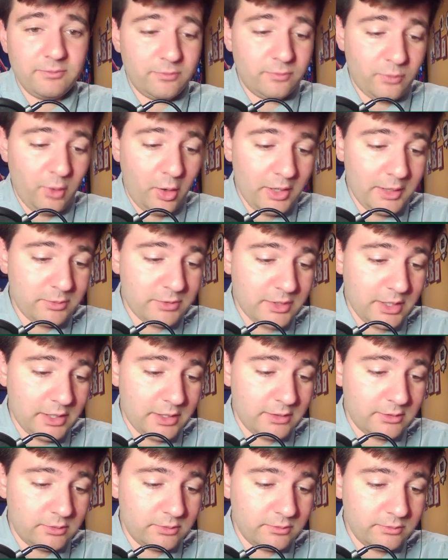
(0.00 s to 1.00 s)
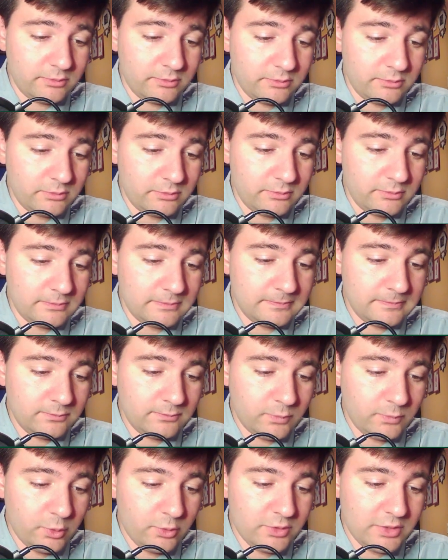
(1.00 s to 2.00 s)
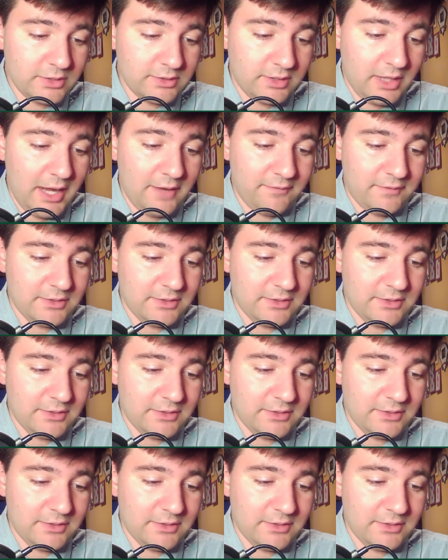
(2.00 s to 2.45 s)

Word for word: thought he was going to lose his life.